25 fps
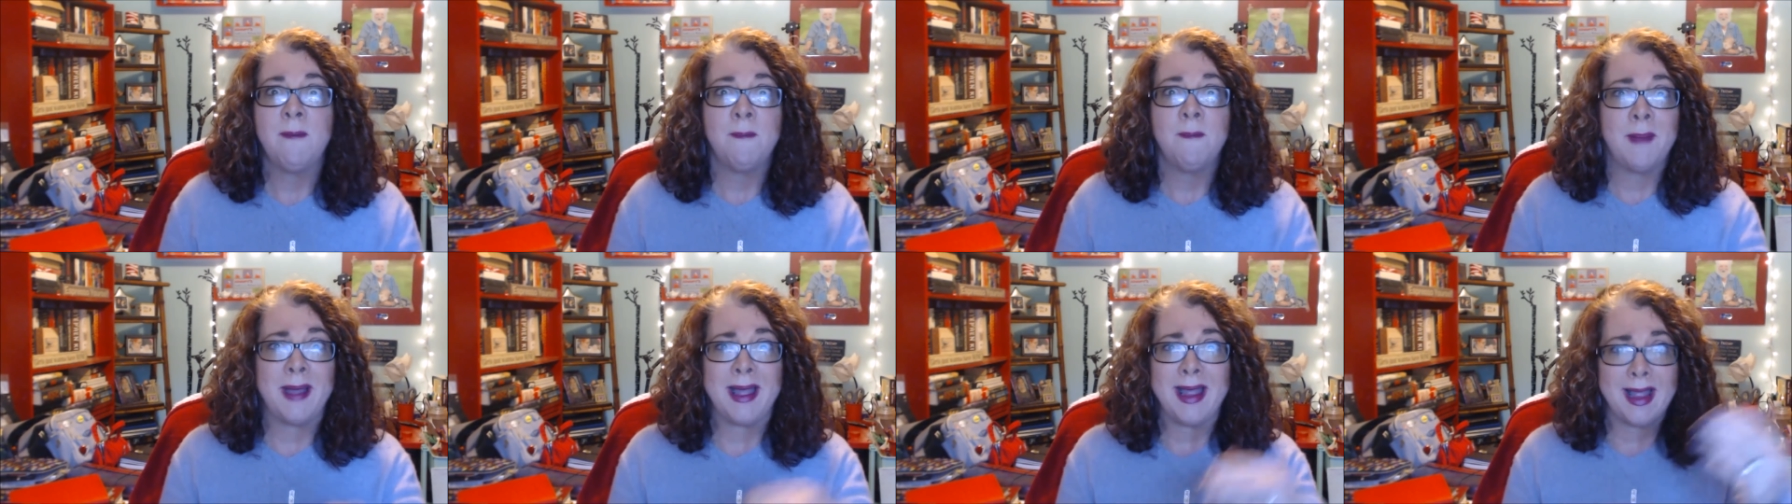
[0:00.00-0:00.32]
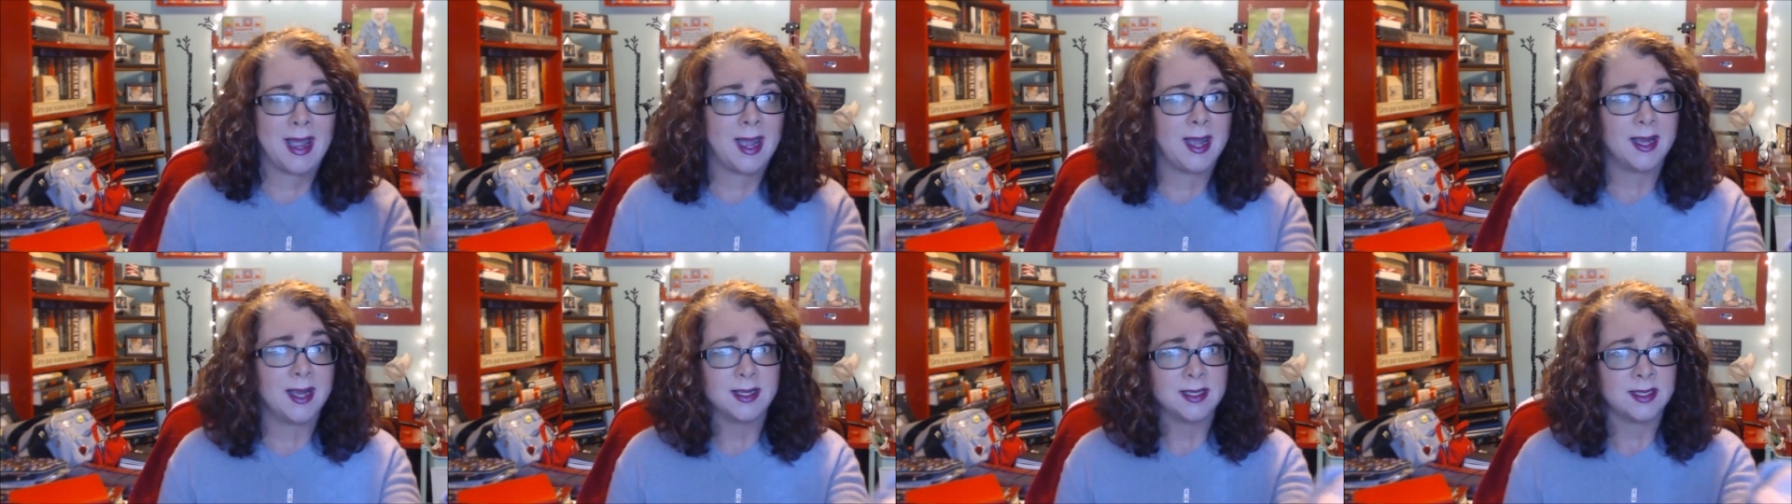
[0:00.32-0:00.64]
my
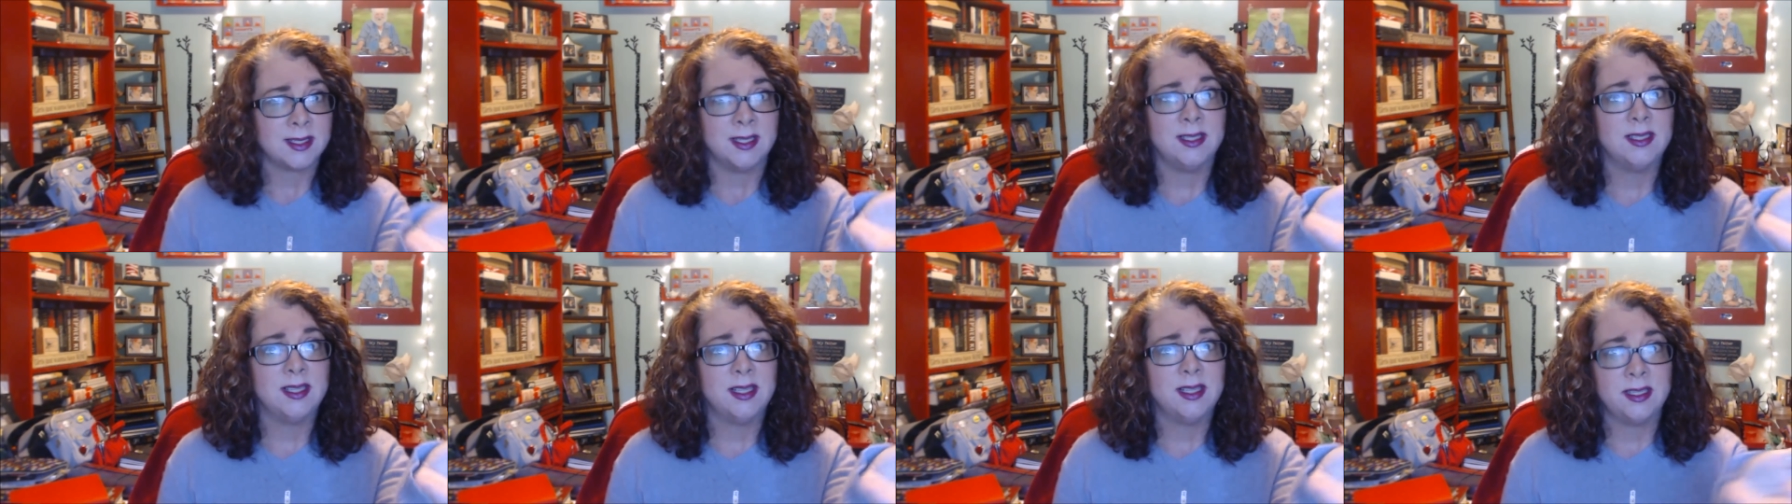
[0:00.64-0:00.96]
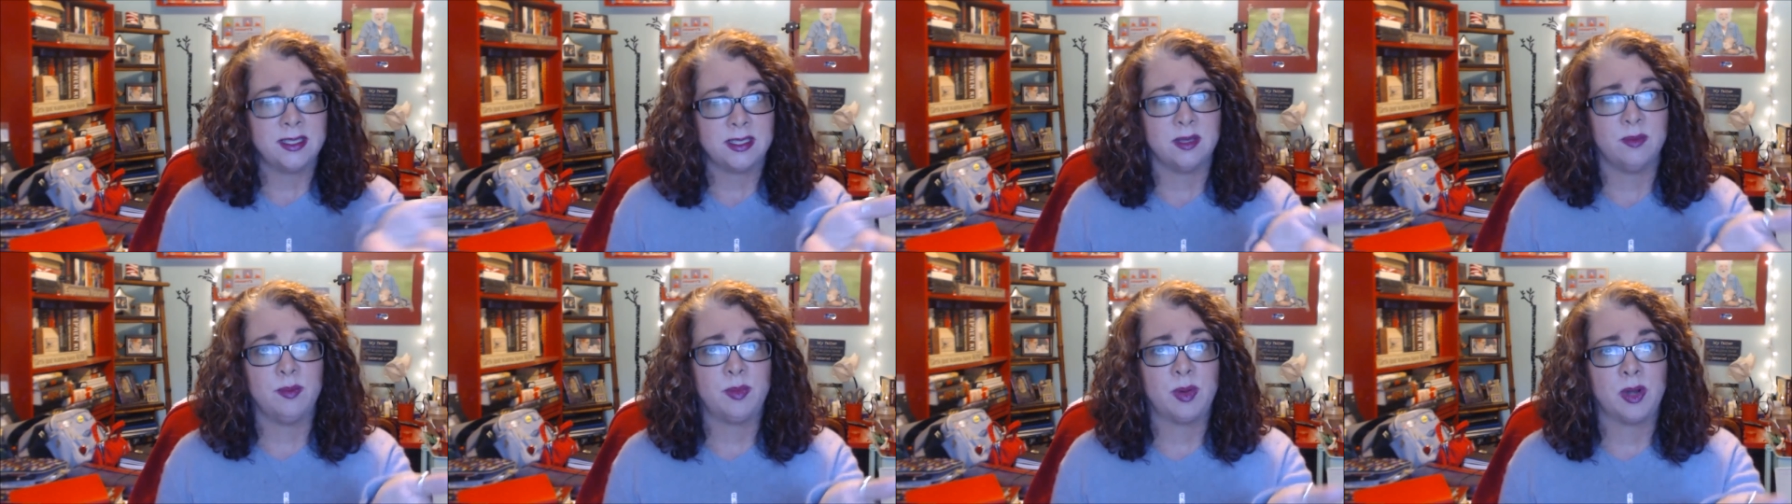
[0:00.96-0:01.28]
accent
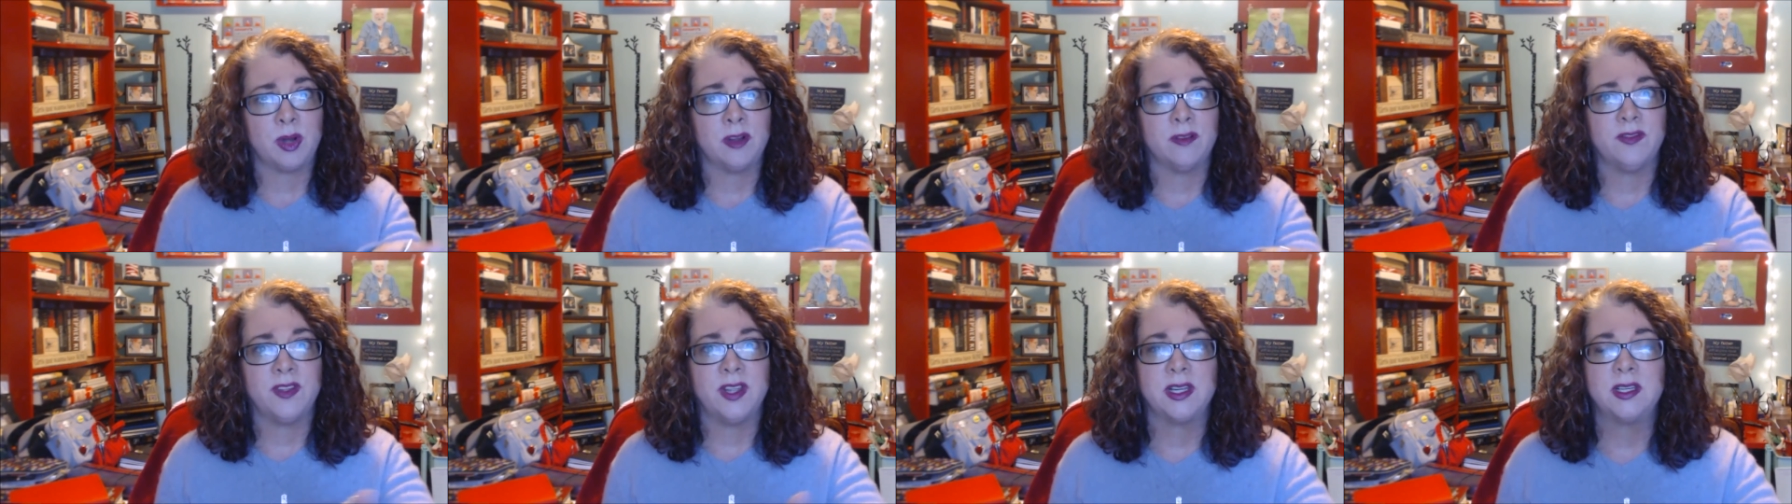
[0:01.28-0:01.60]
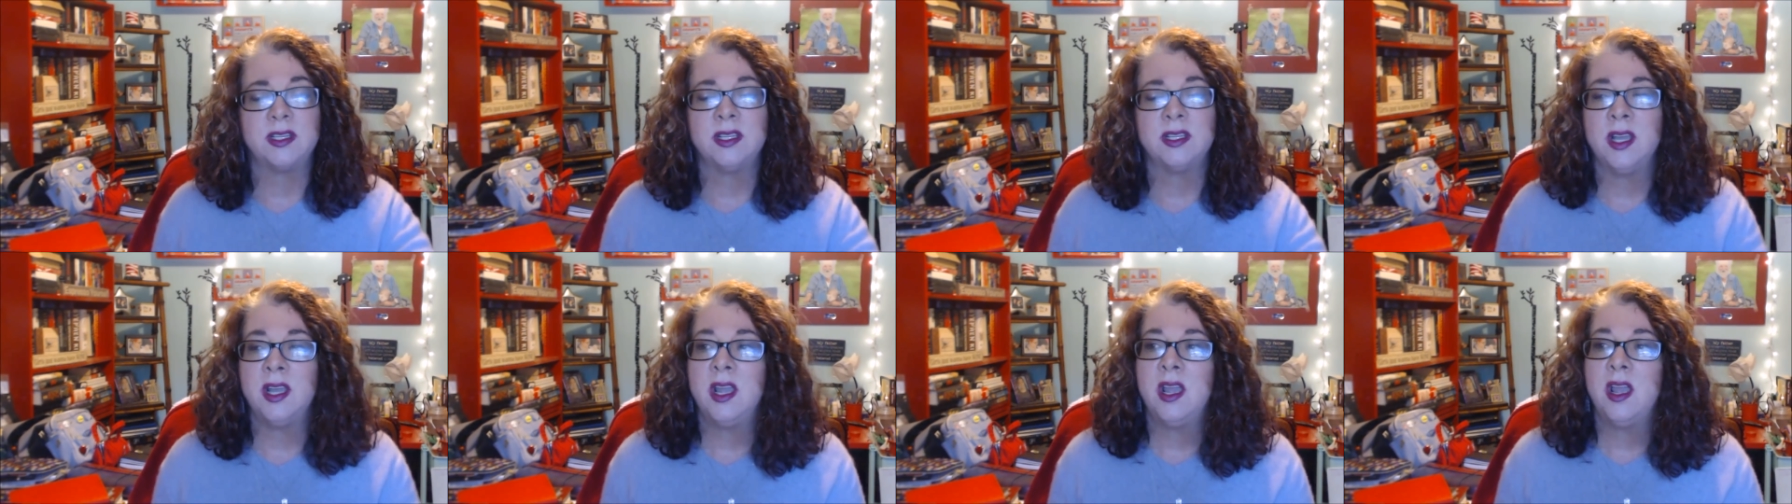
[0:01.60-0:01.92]
isn't
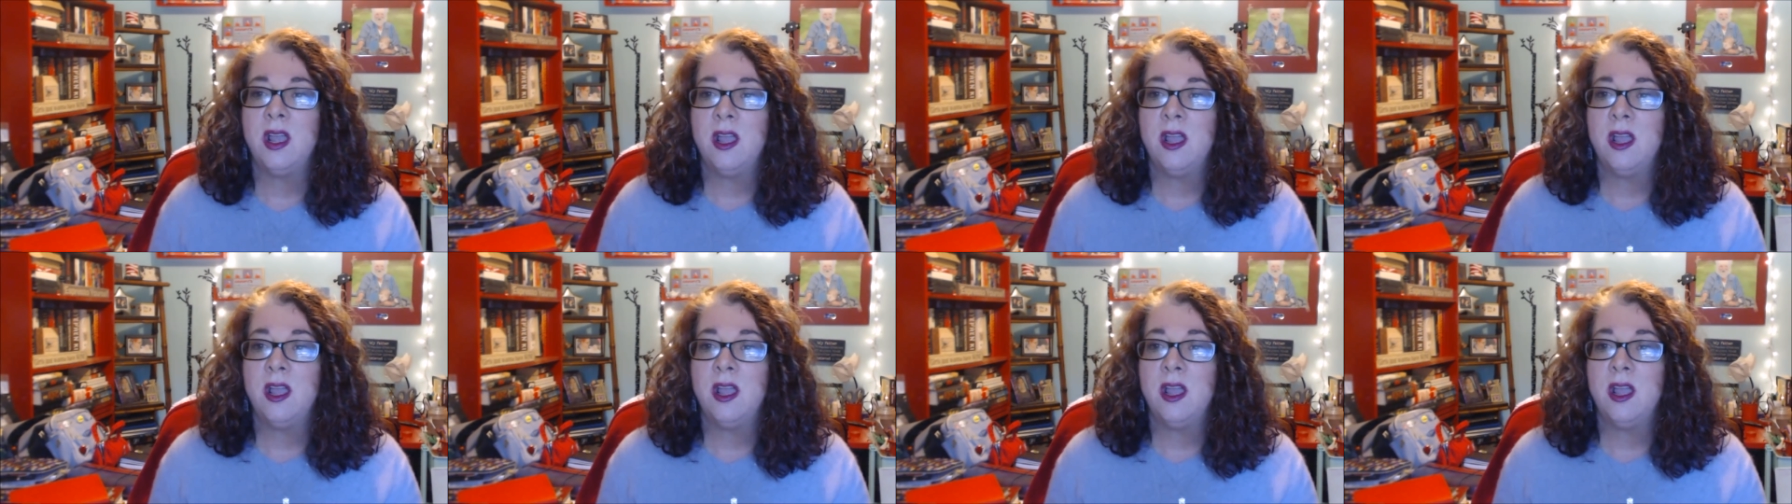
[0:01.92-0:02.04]
perfect,